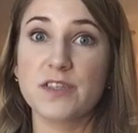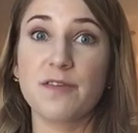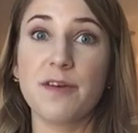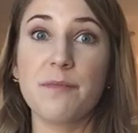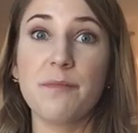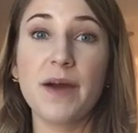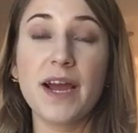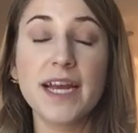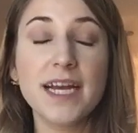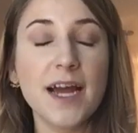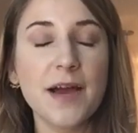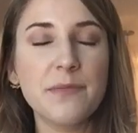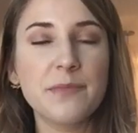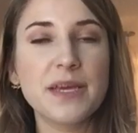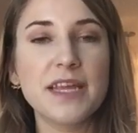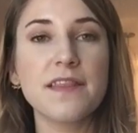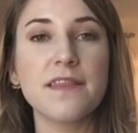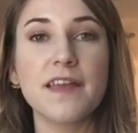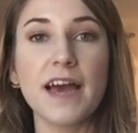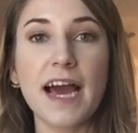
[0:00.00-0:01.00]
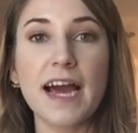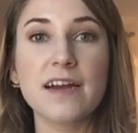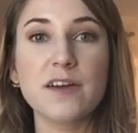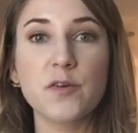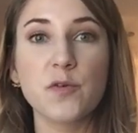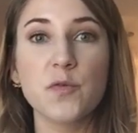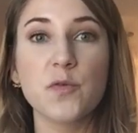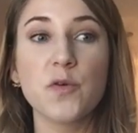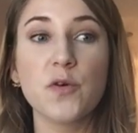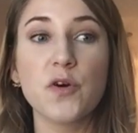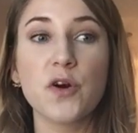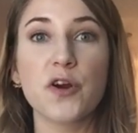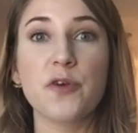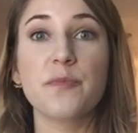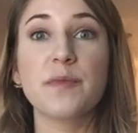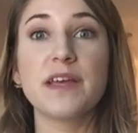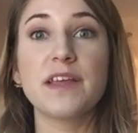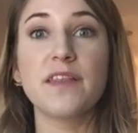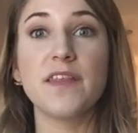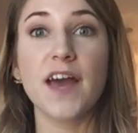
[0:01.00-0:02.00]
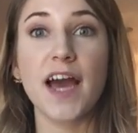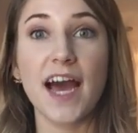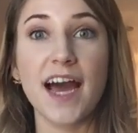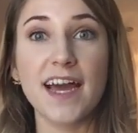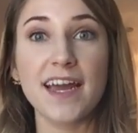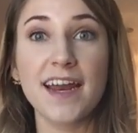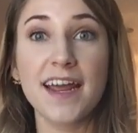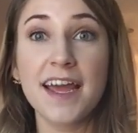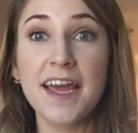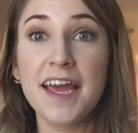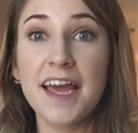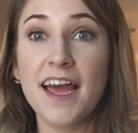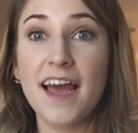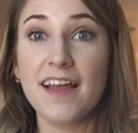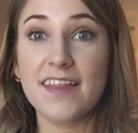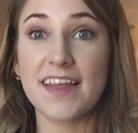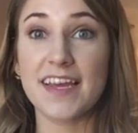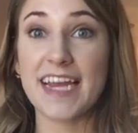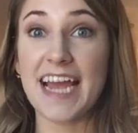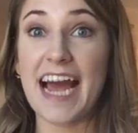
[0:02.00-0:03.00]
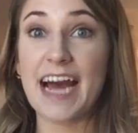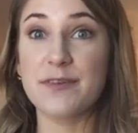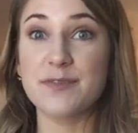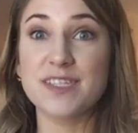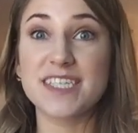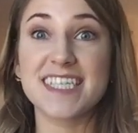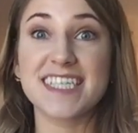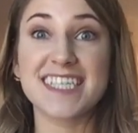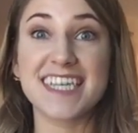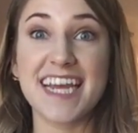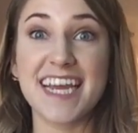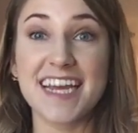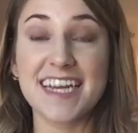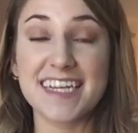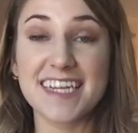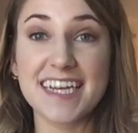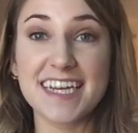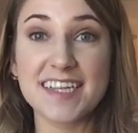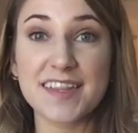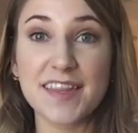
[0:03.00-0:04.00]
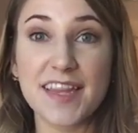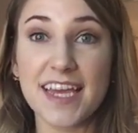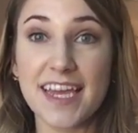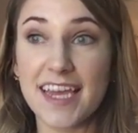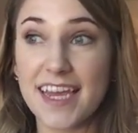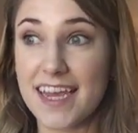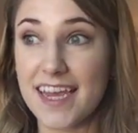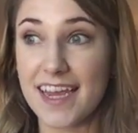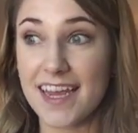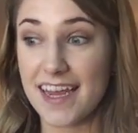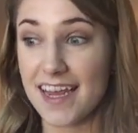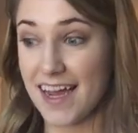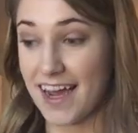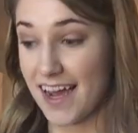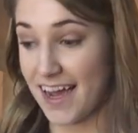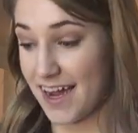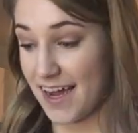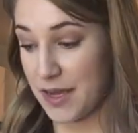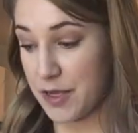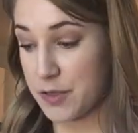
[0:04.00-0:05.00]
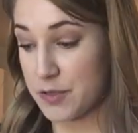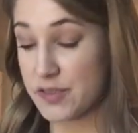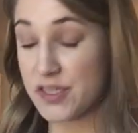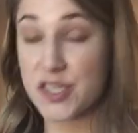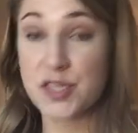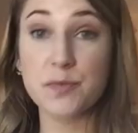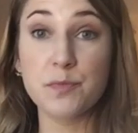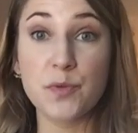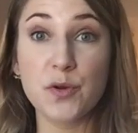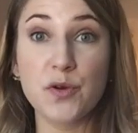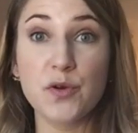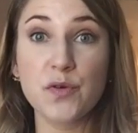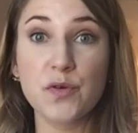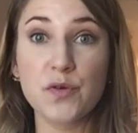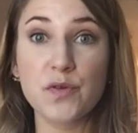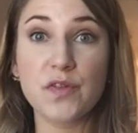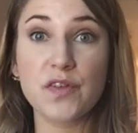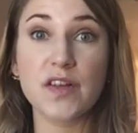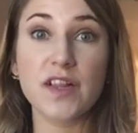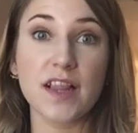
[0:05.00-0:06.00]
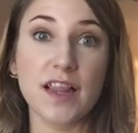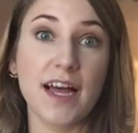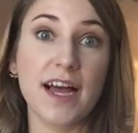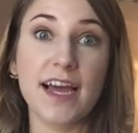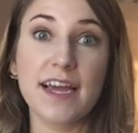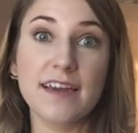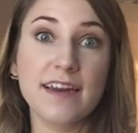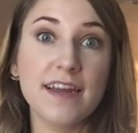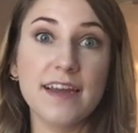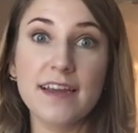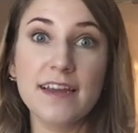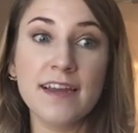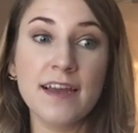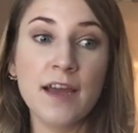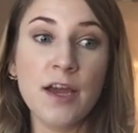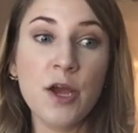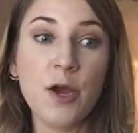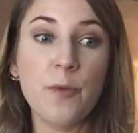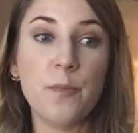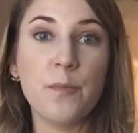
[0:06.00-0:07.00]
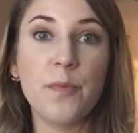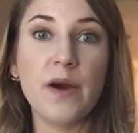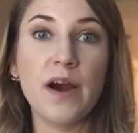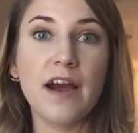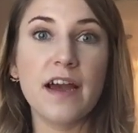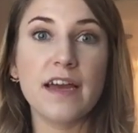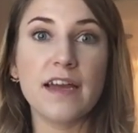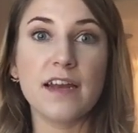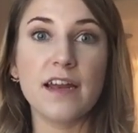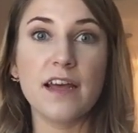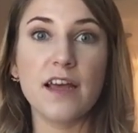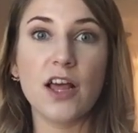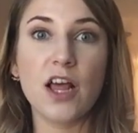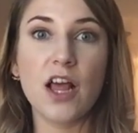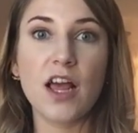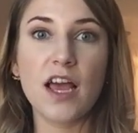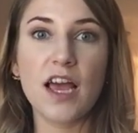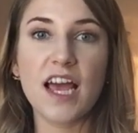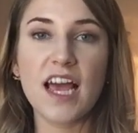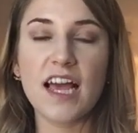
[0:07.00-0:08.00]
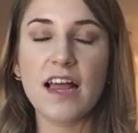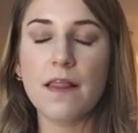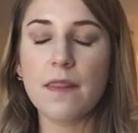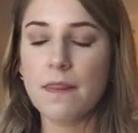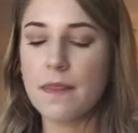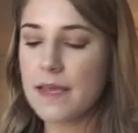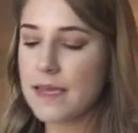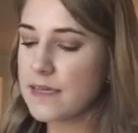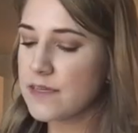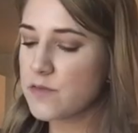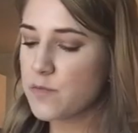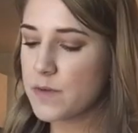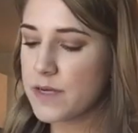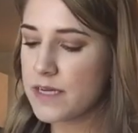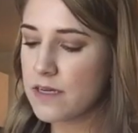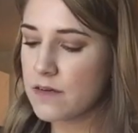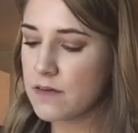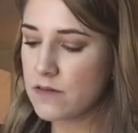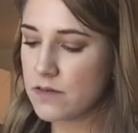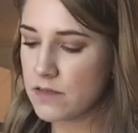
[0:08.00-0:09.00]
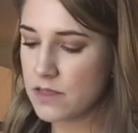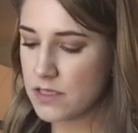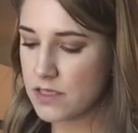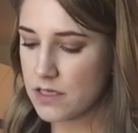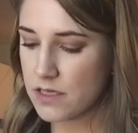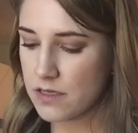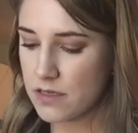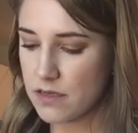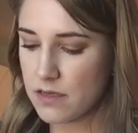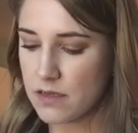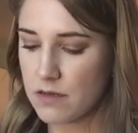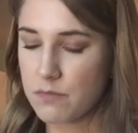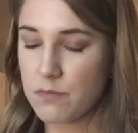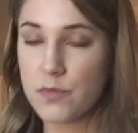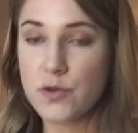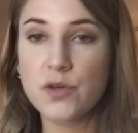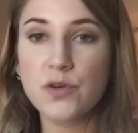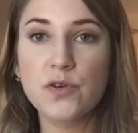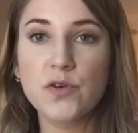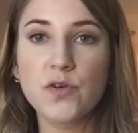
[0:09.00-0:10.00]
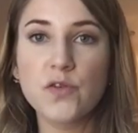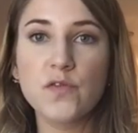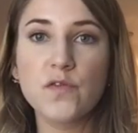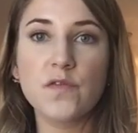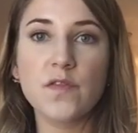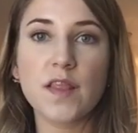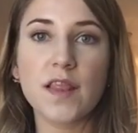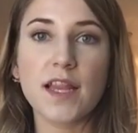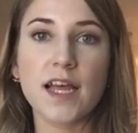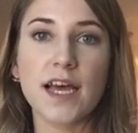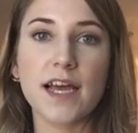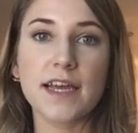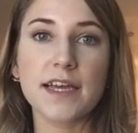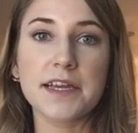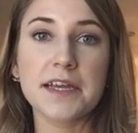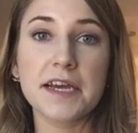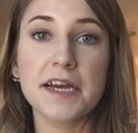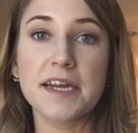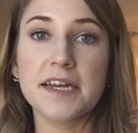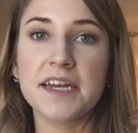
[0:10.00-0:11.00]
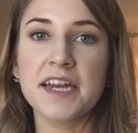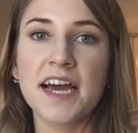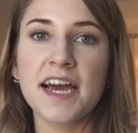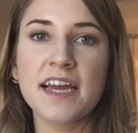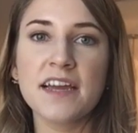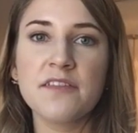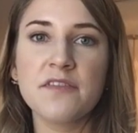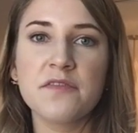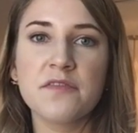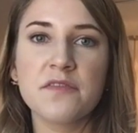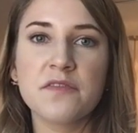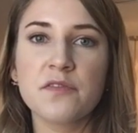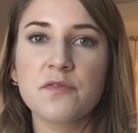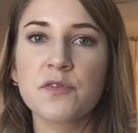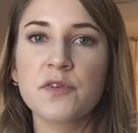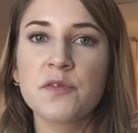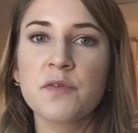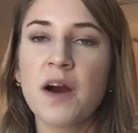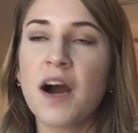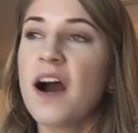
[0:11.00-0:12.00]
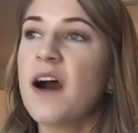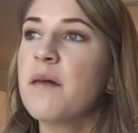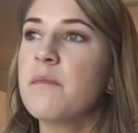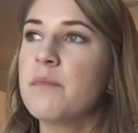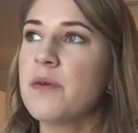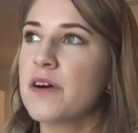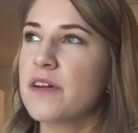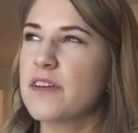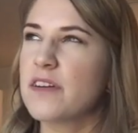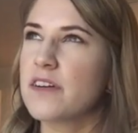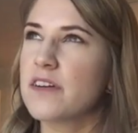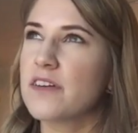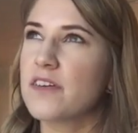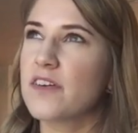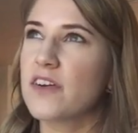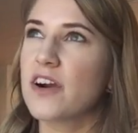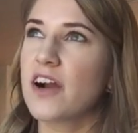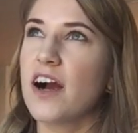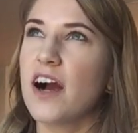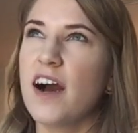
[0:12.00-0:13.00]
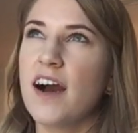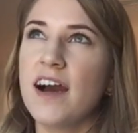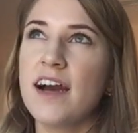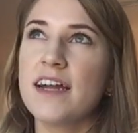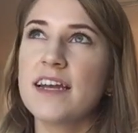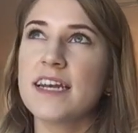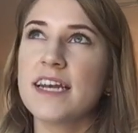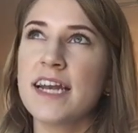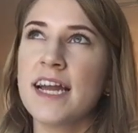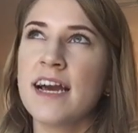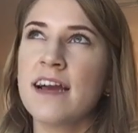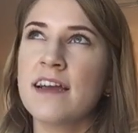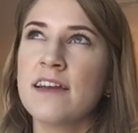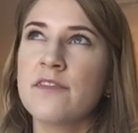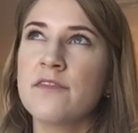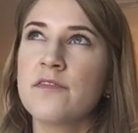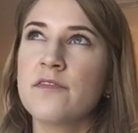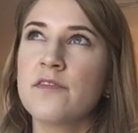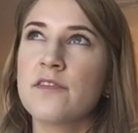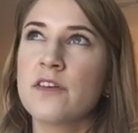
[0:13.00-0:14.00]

so it might not be that cool or be that like outstandingly smooth gliding, but these wheels move like a knife through hot butter, or a hot knife